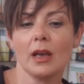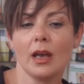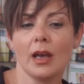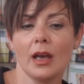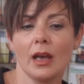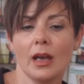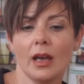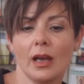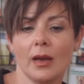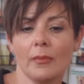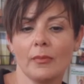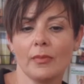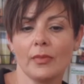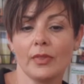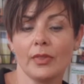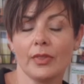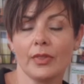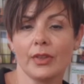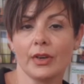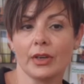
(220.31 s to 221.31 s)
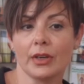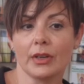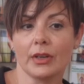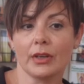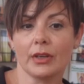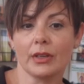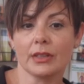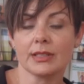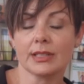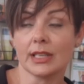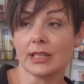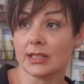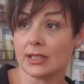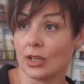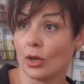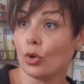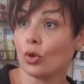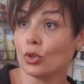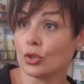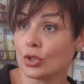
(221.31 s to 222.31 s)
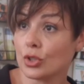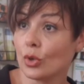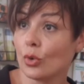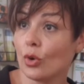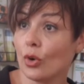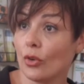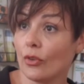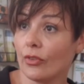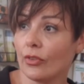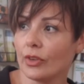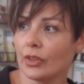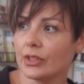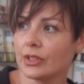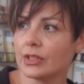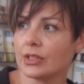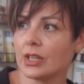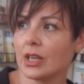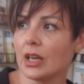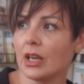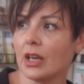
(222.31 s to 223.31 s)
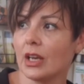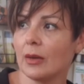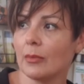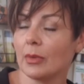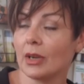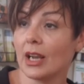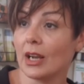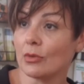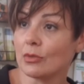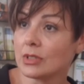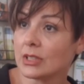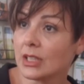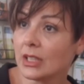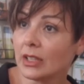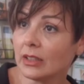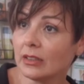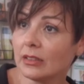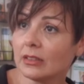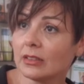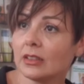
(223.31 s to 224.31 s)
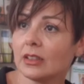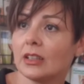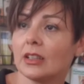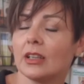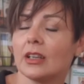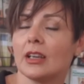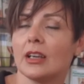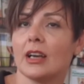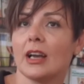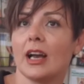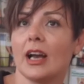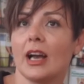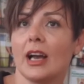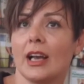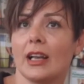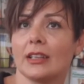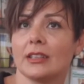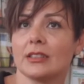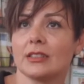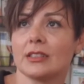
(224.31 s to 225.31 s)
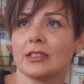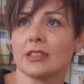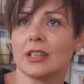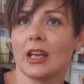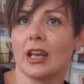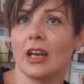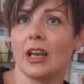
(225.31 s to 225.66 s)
The centre also offered counselling, and